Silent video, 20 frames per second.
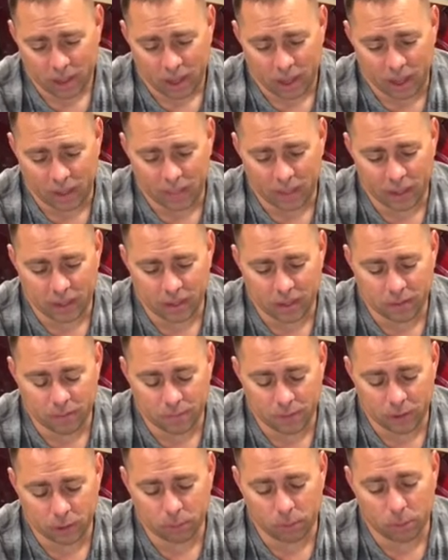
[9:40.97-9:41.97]
And then the
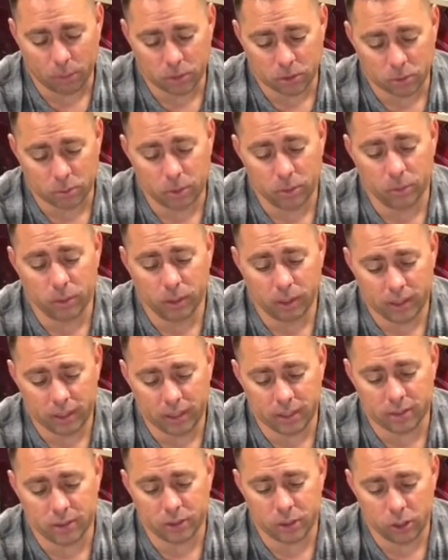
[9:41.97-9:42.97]
5th one, which would be really
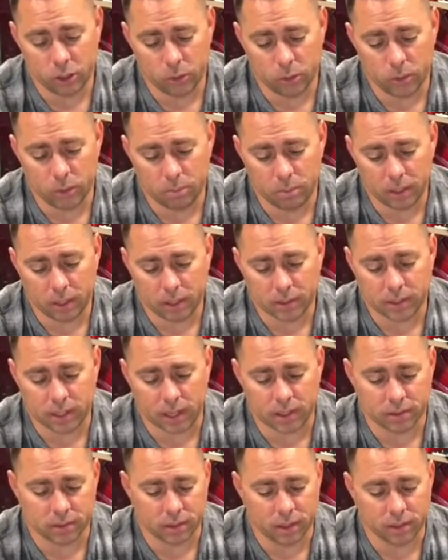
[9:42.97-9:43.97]
neat to do, would be a
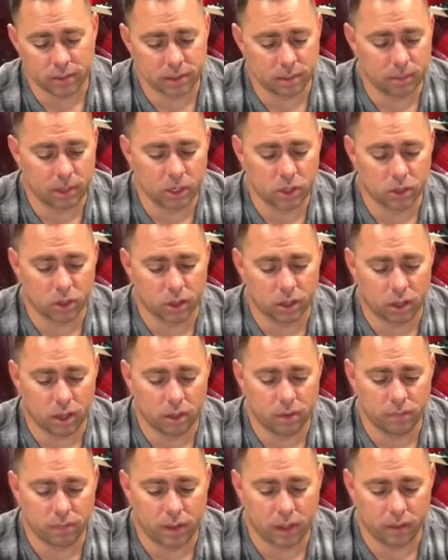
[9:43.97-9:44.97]
Tesla semi-truck
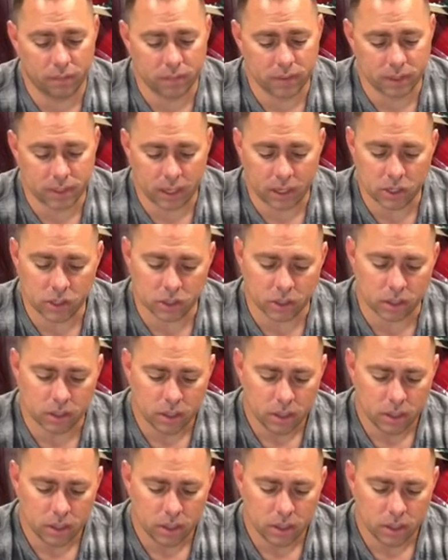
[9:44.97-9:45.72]
unveil invitation.